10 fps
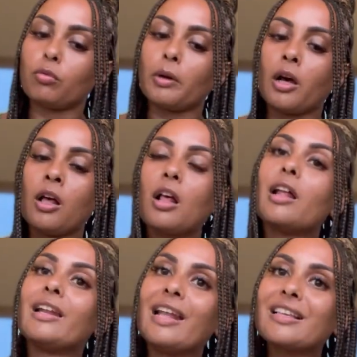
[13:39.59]
But
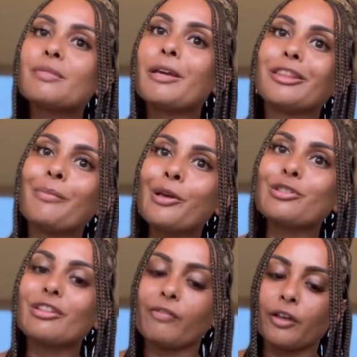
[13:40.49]
let's make the
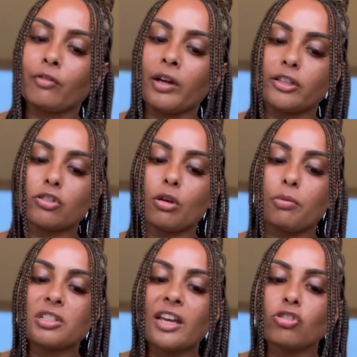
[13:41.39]
most of it, right? So
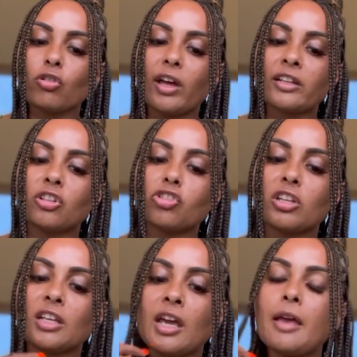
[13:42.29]
protect your
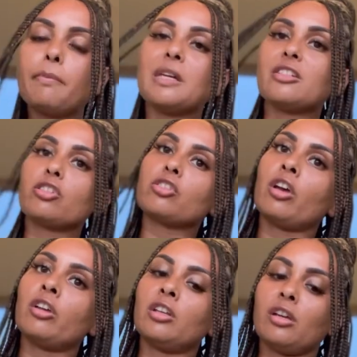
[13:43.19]
energy, be
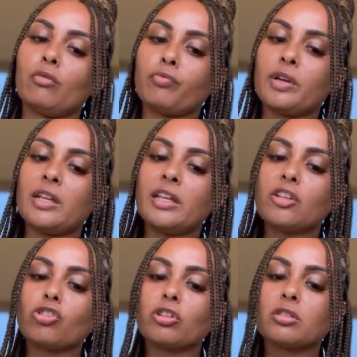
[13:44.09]
discerning, really
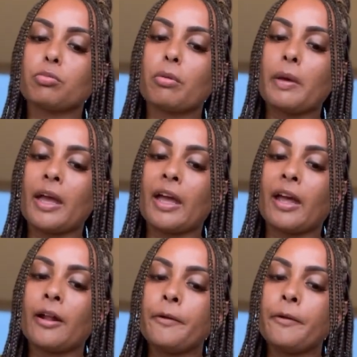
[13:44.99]
just prepare.